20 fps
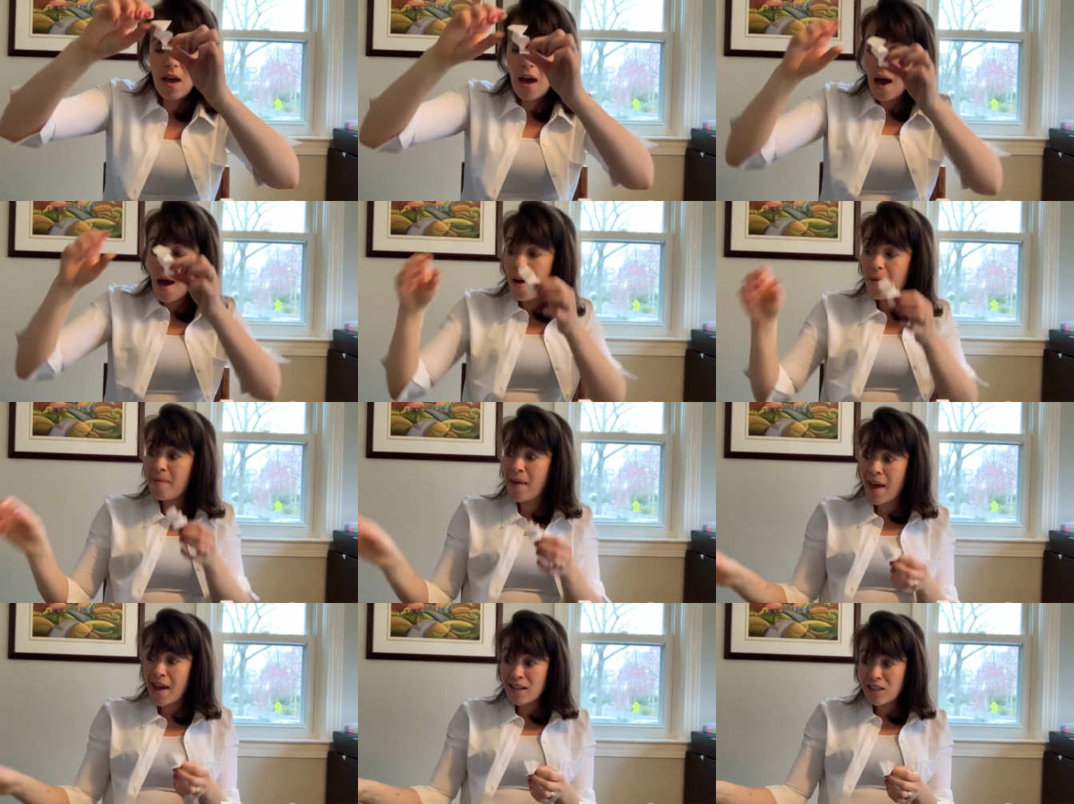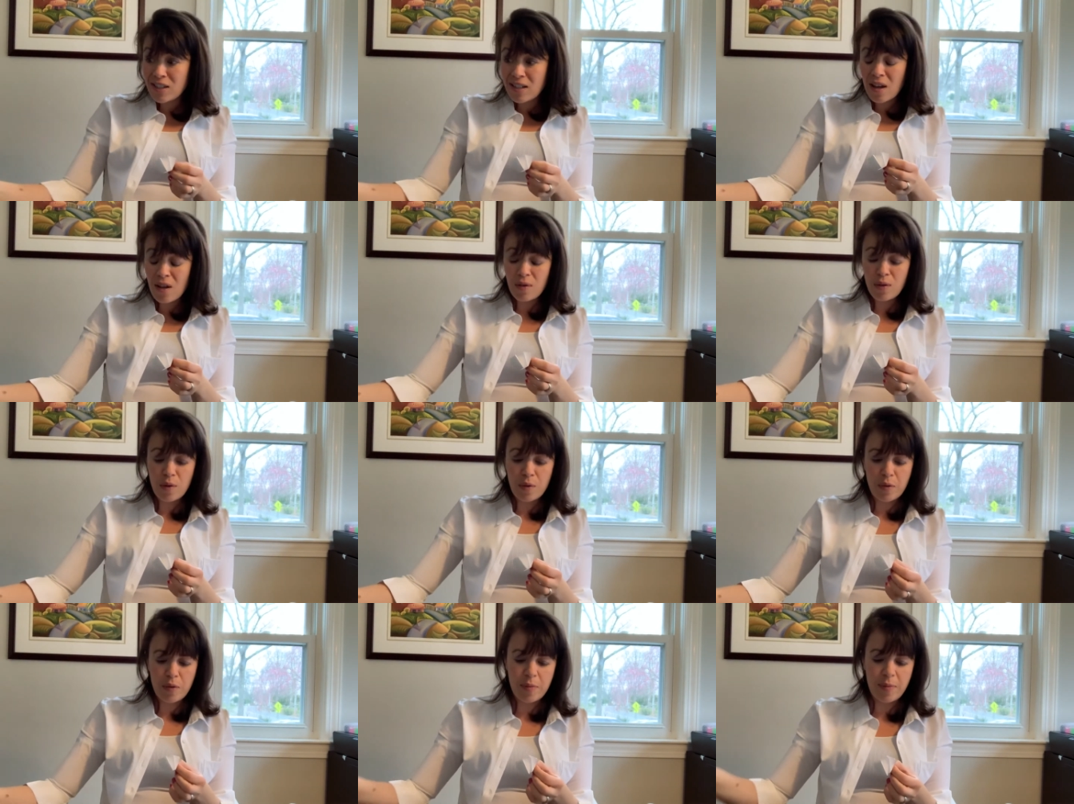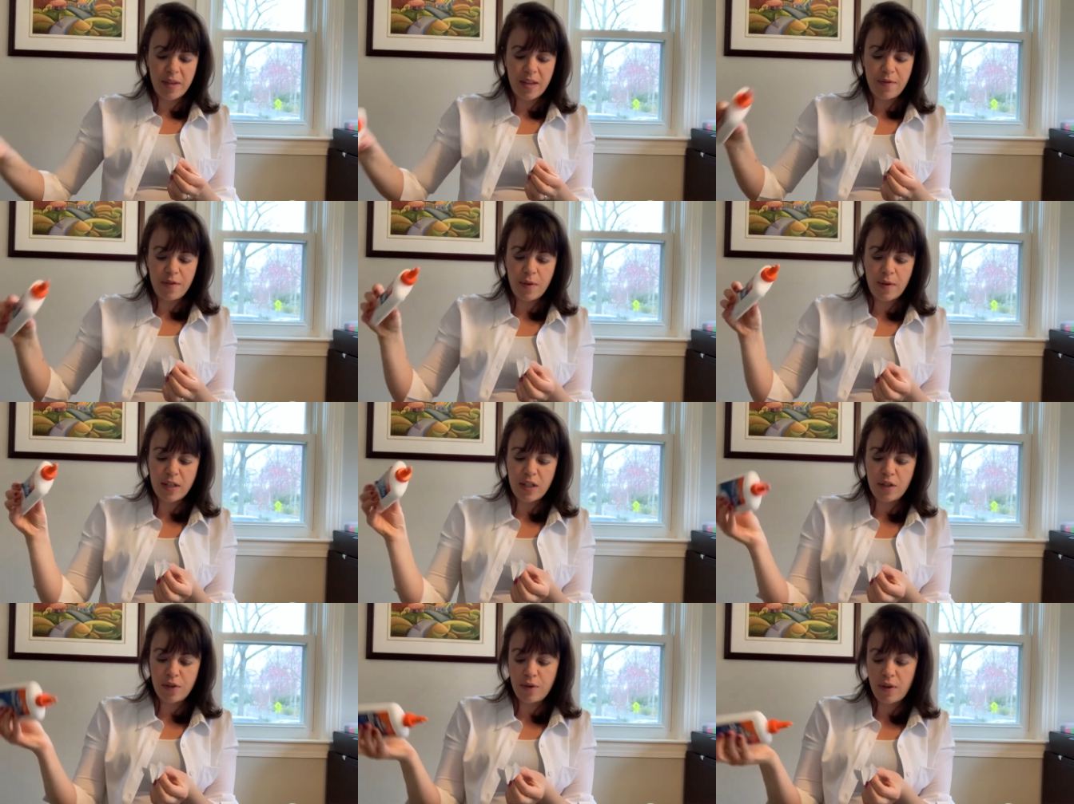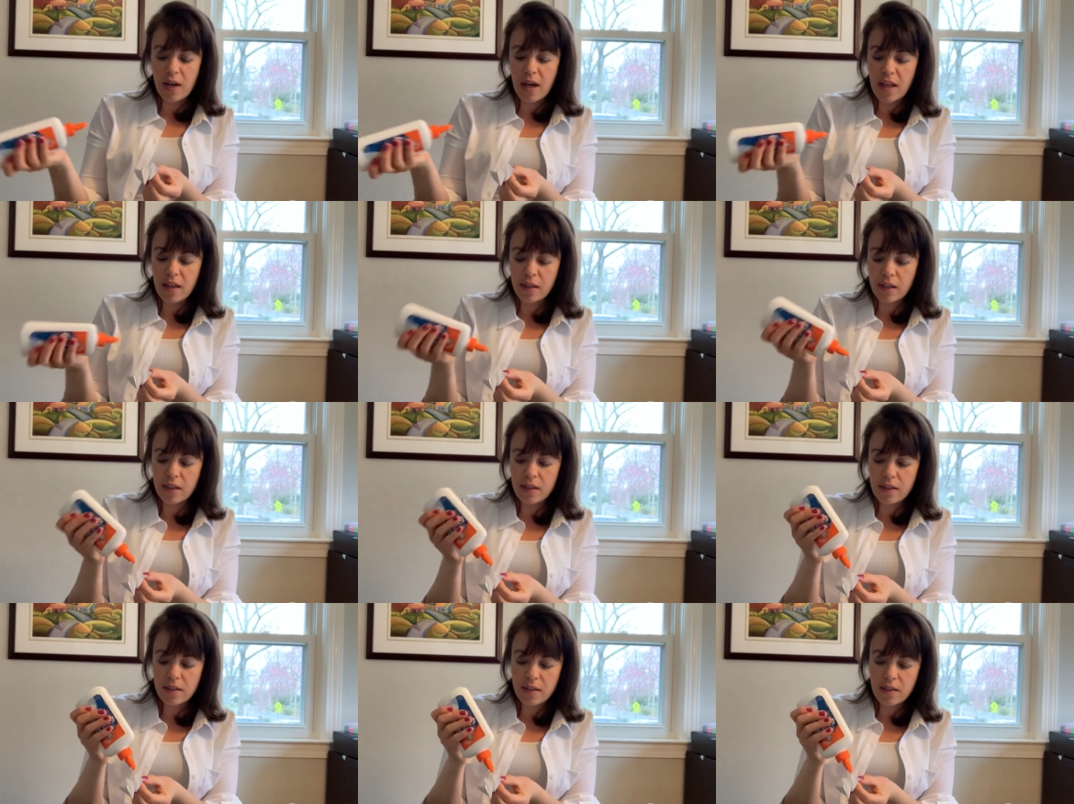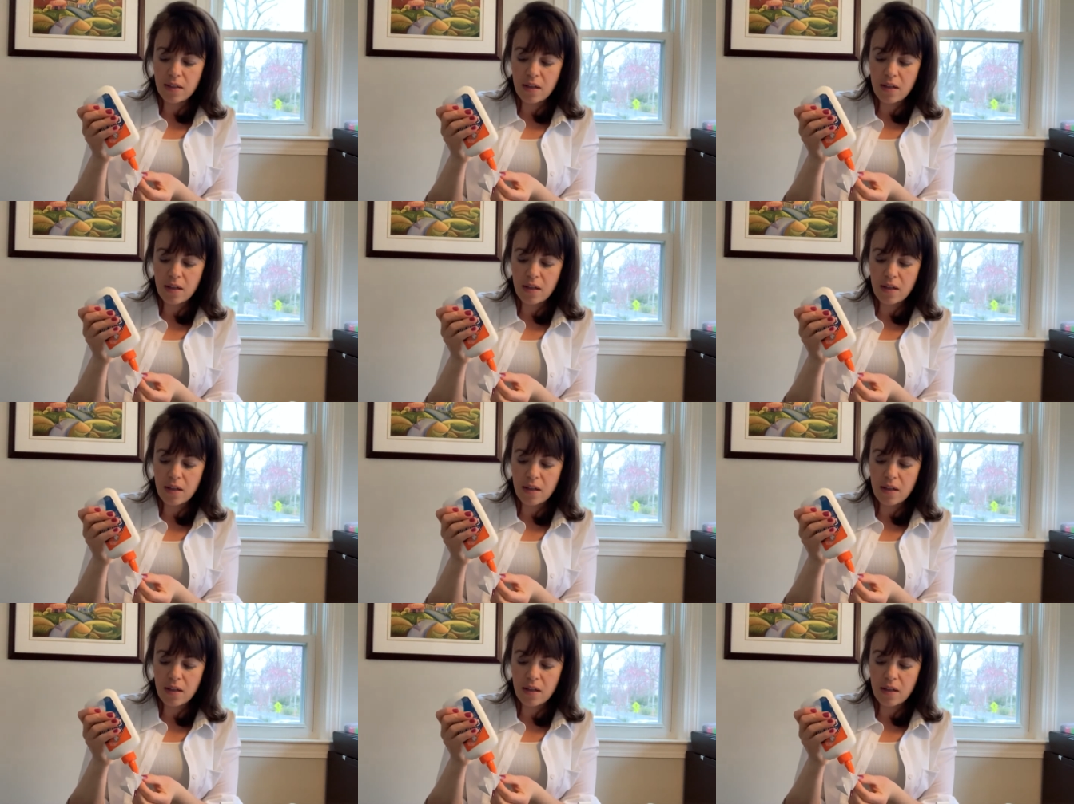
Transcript: Imagine how cool it would be if you had two colors.